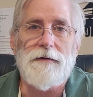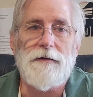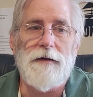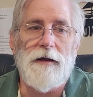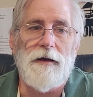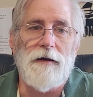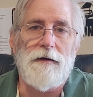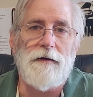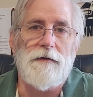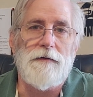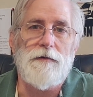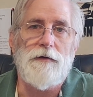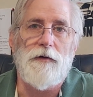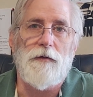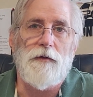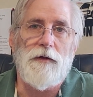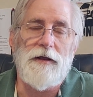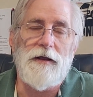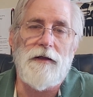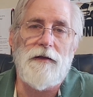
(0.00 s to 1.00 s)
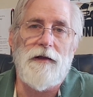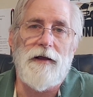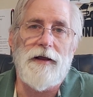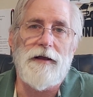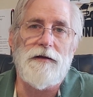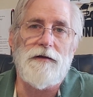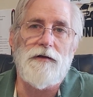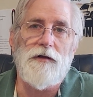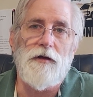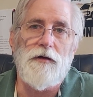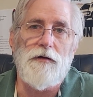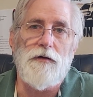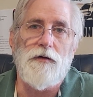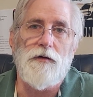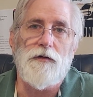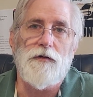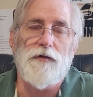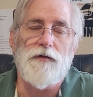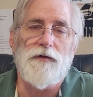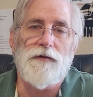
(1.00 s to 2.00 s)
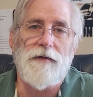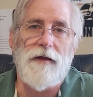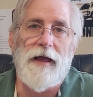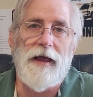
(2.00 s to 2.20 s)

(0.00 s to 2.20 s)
In it, you use